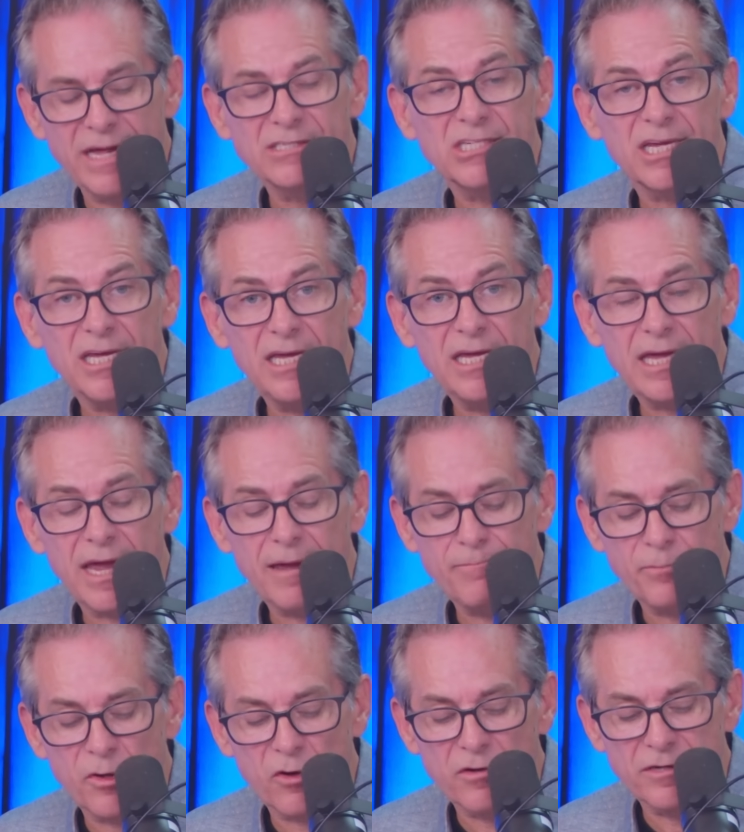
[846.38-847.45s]
That's
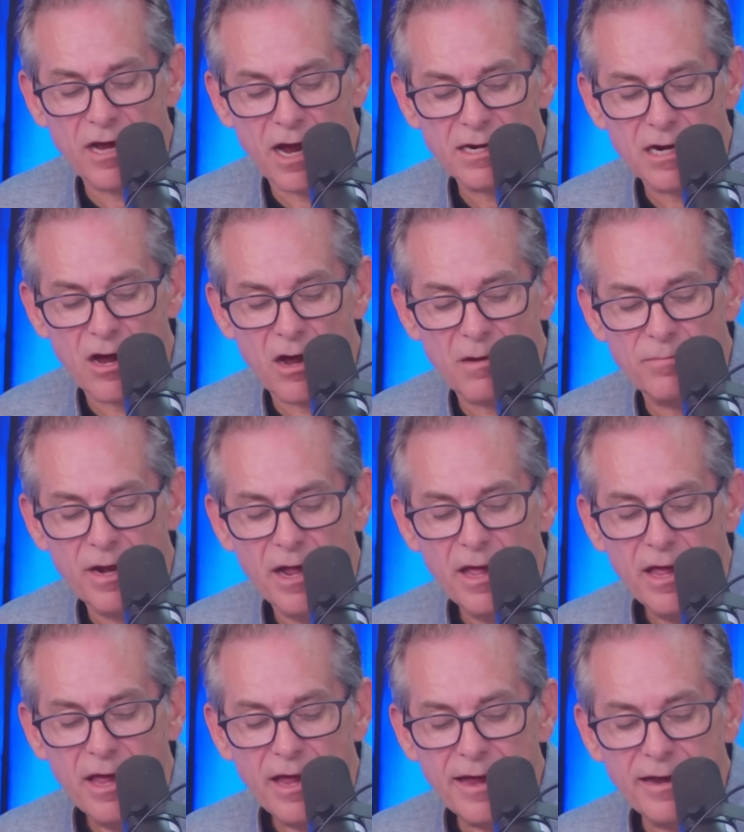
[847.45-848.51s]
ekpure.com.
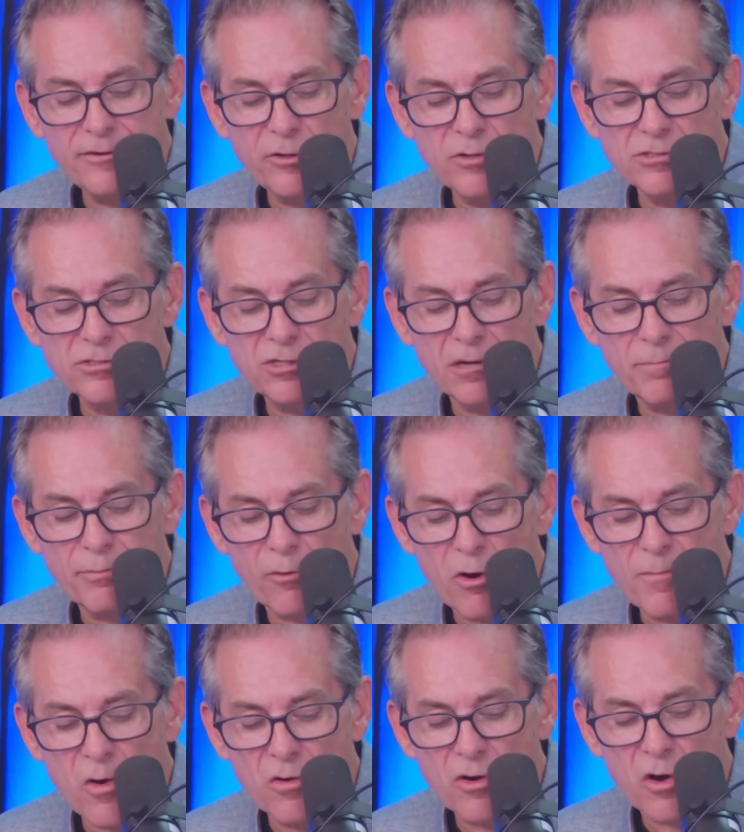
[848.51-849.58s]
And use the
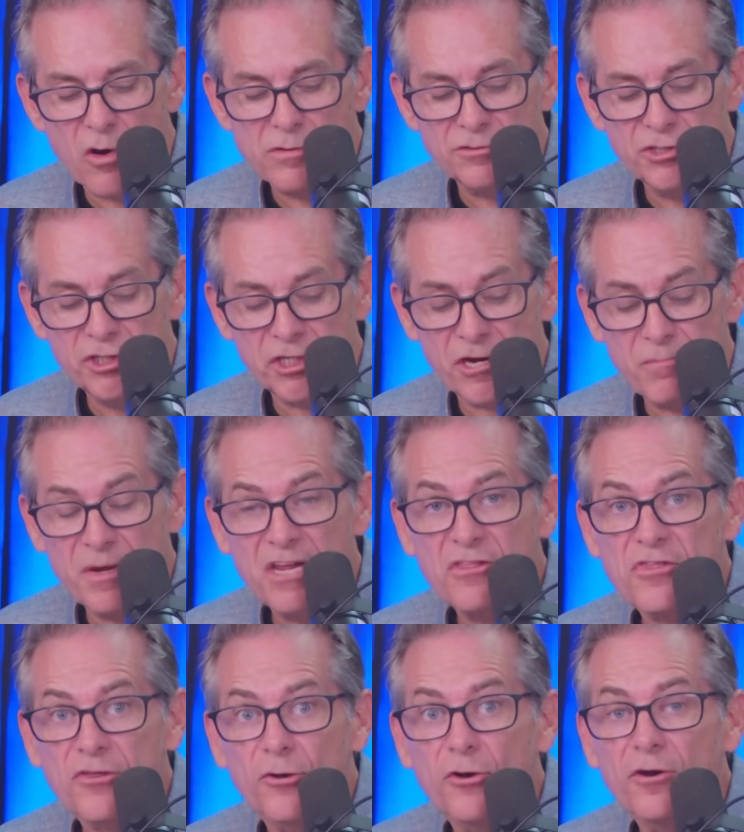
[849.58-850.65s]
promo code
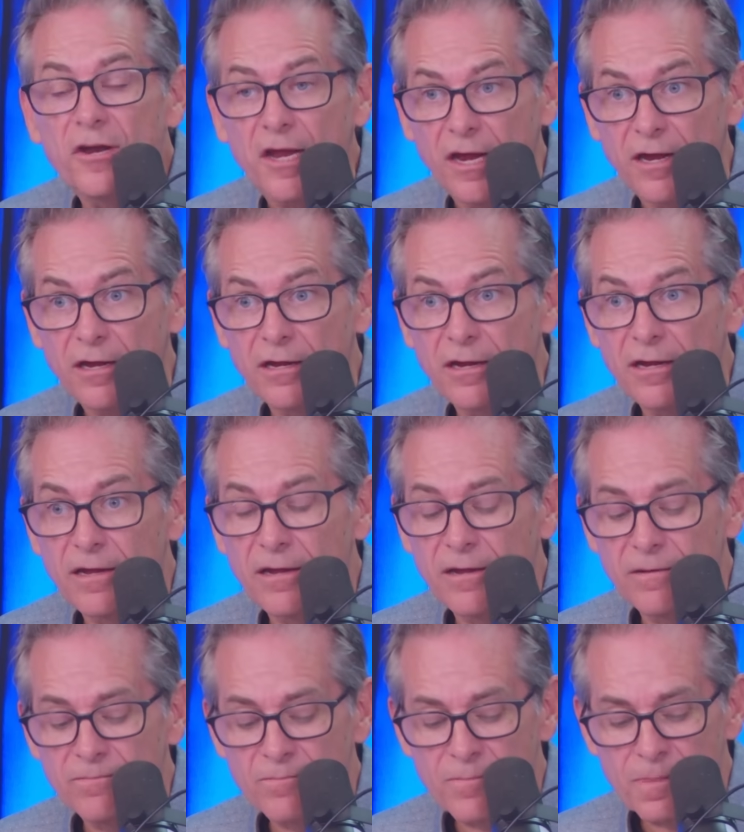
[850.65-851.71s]
Jimmy30.
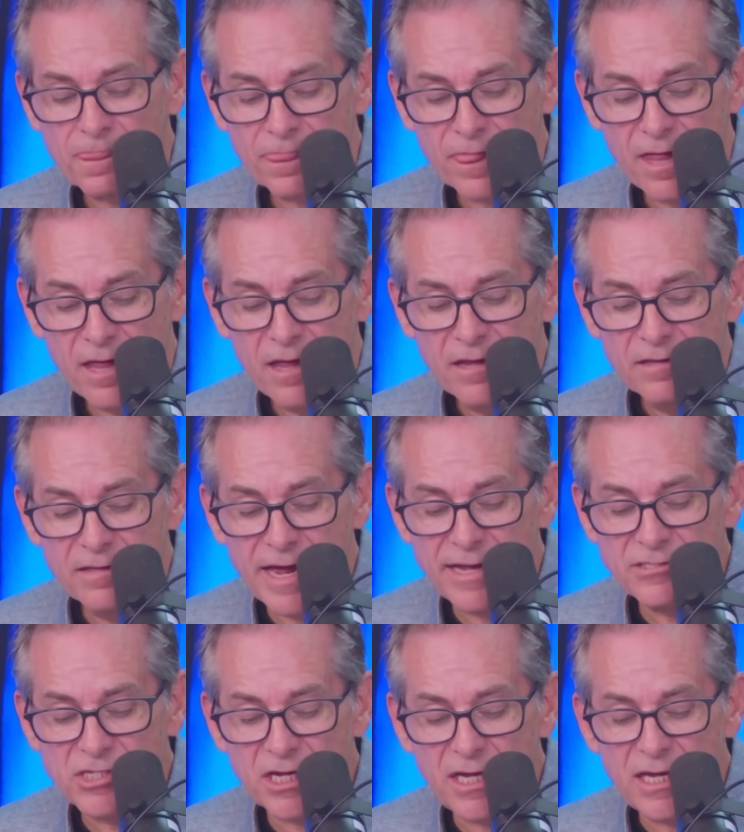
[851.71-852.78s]

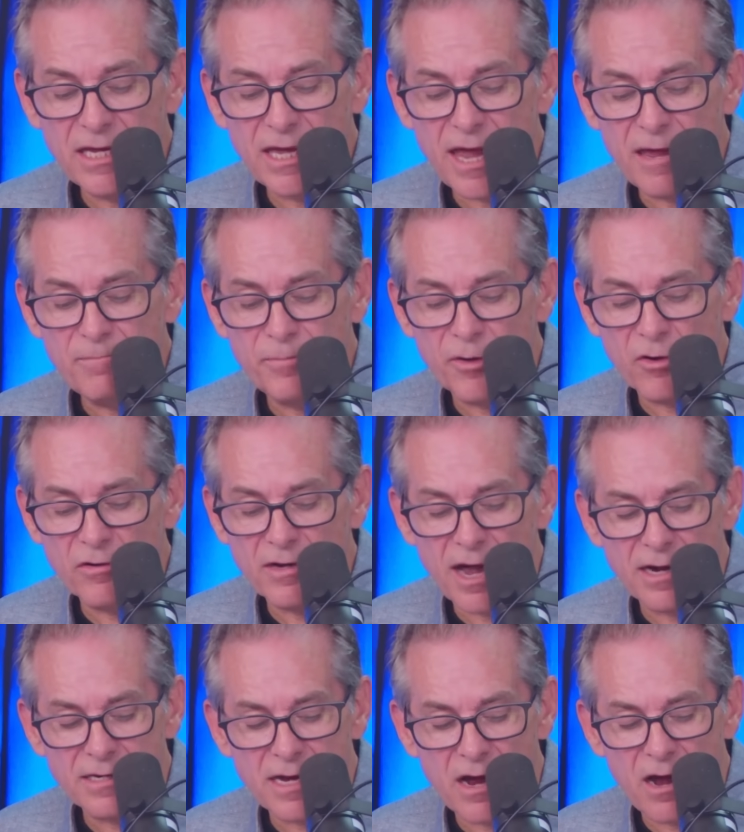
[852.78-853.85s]
That's
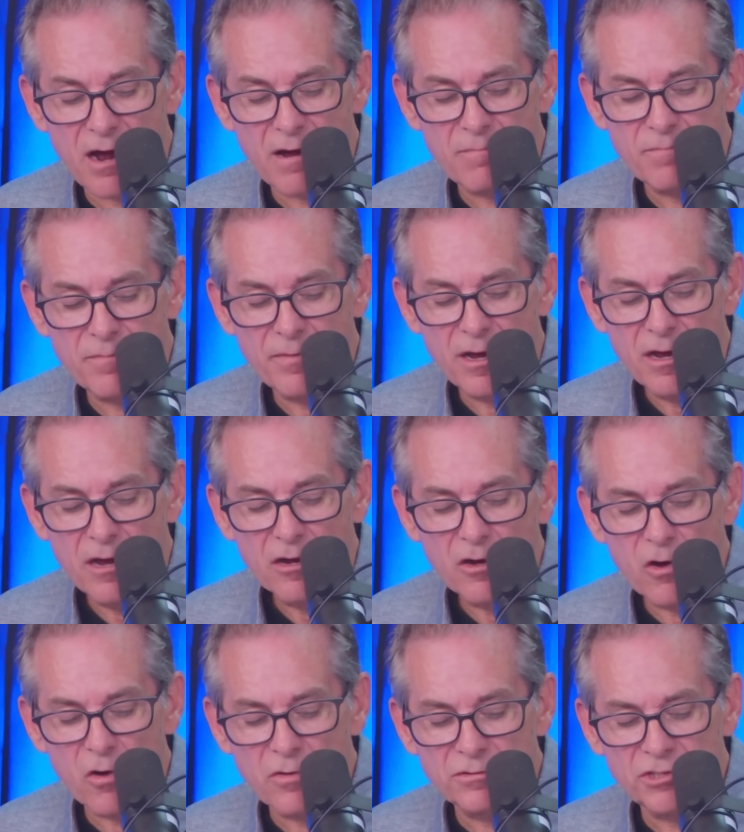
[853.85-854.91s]
ekpure.com,
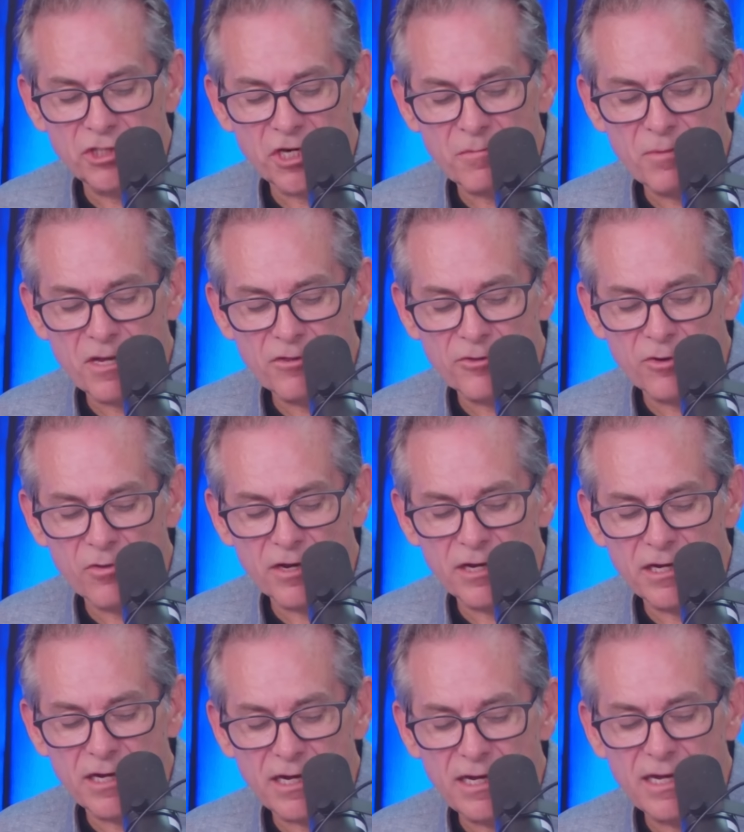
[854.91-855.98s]
code
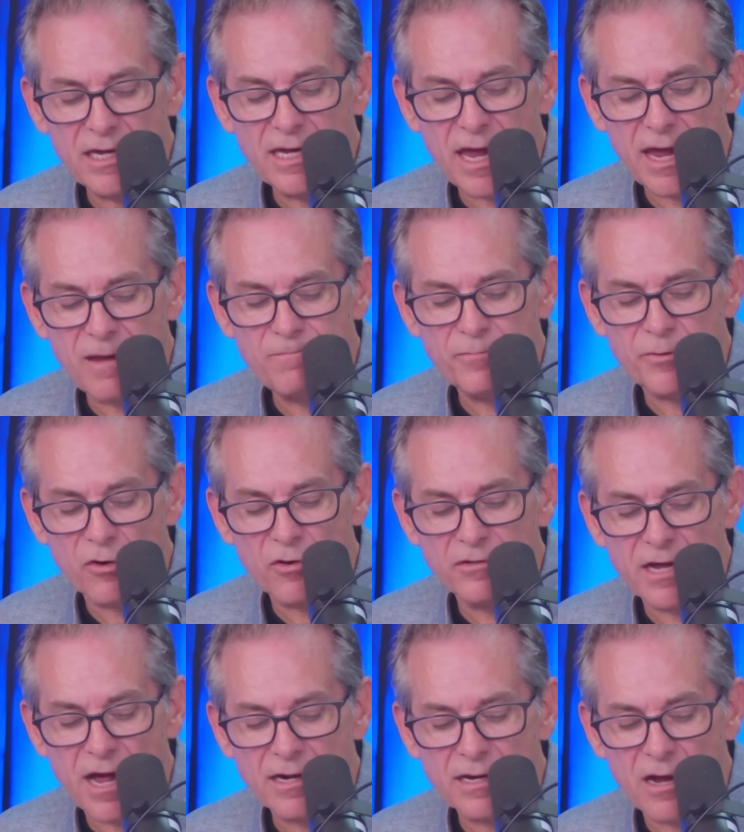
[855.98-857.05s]
Jimmy30.
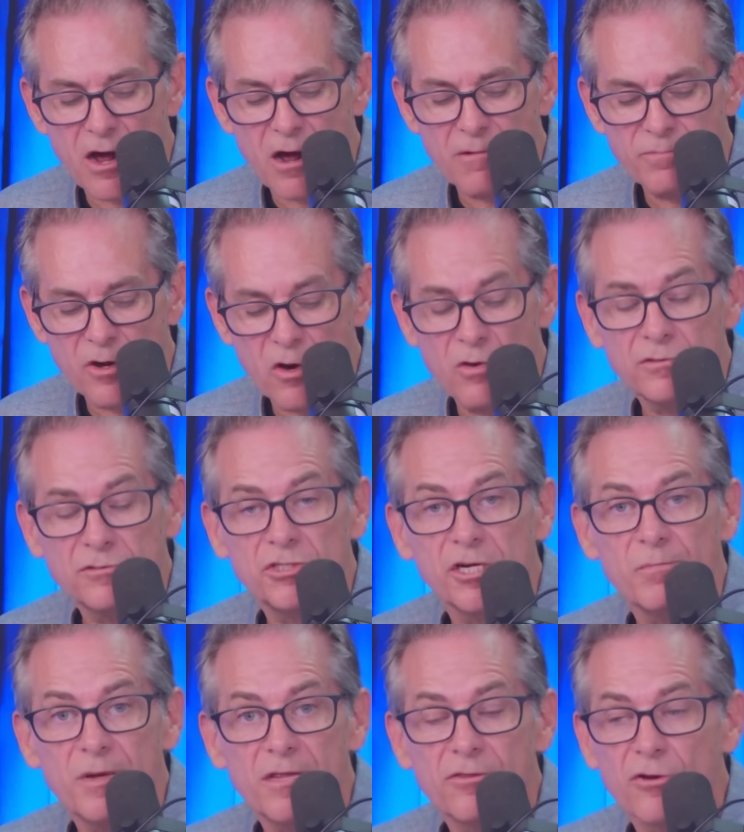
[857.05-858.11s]
ekpure.com, code
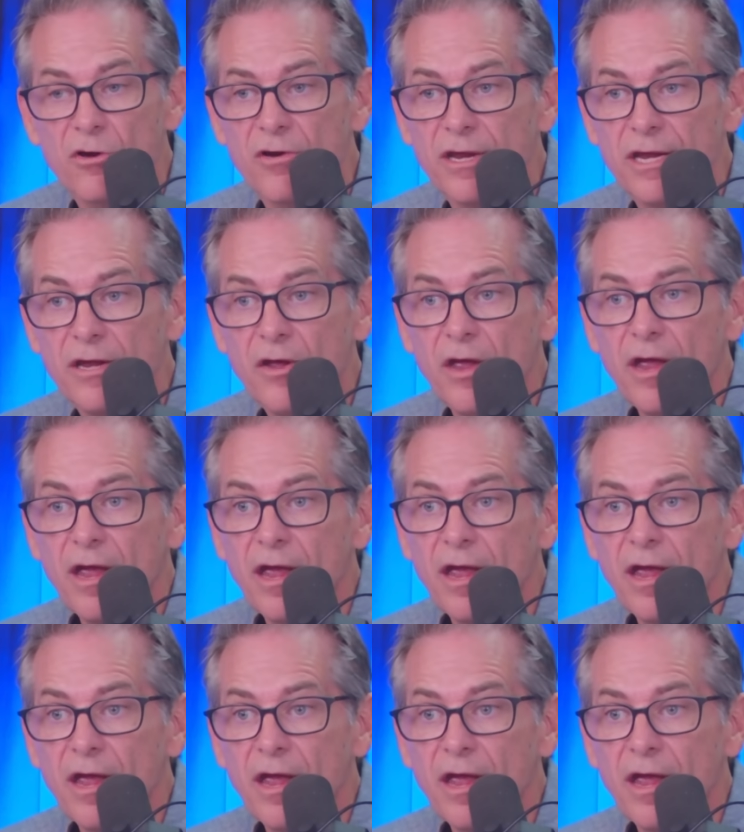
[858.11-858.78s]
Jimmy30.